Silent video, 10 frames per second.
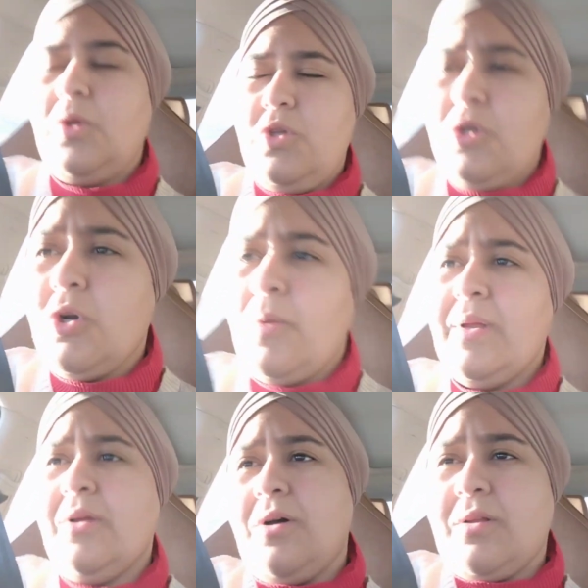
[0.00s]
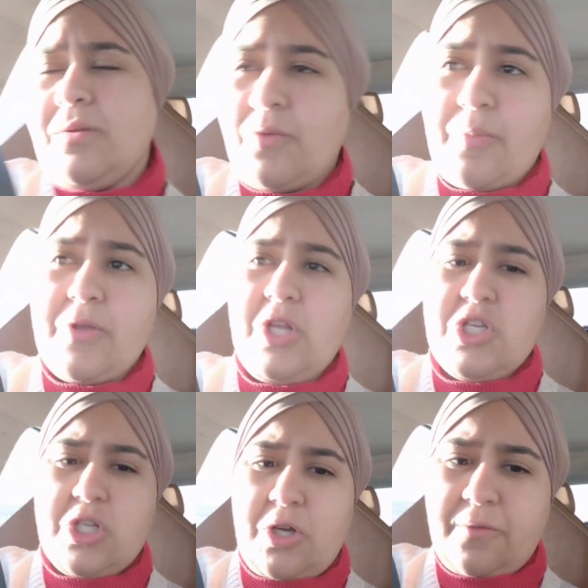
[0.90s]
you go in on the
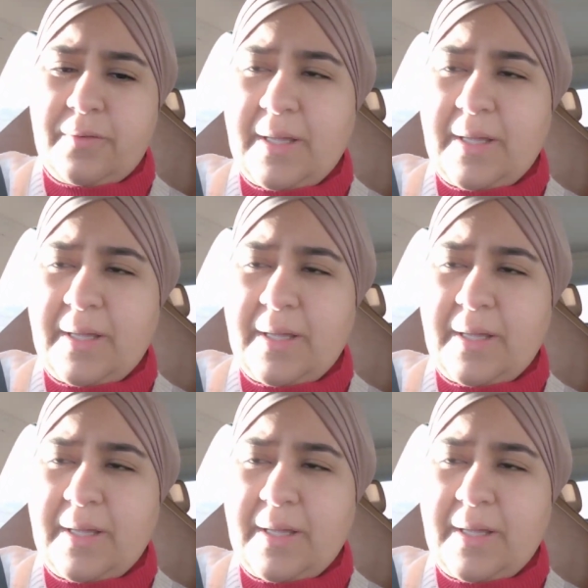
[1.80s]
reputation of